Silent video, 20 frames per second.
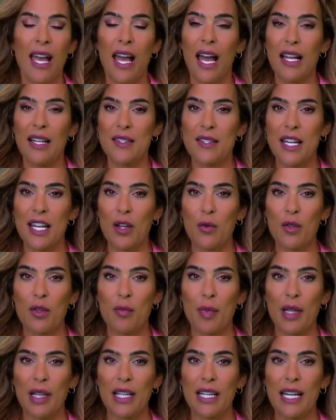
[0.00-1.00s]
And staying
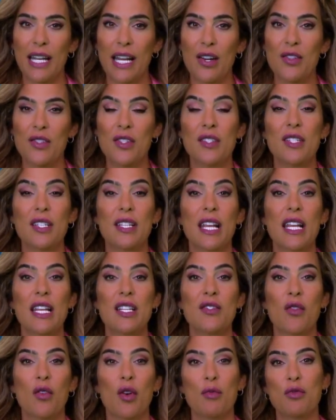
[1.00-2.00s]
with billionaires in
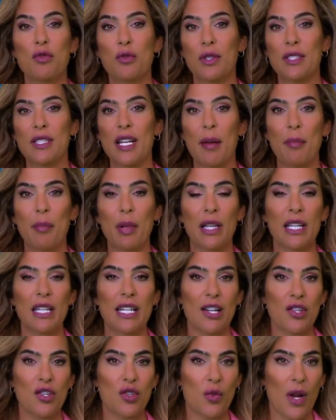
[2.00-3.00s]
today's Forbes Real-Time
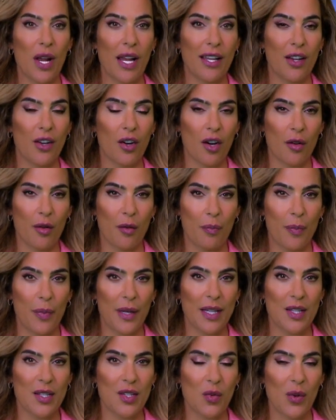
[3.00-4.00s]
Billionaires ranking, our
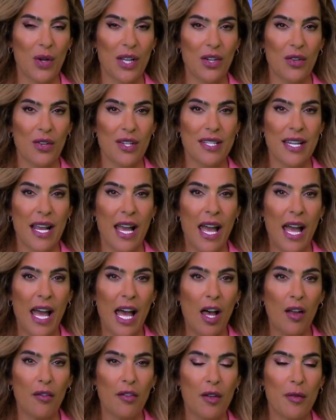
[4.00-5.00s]
biggest winner is
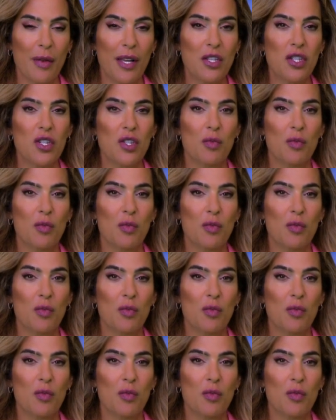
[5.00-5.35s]
LVMH's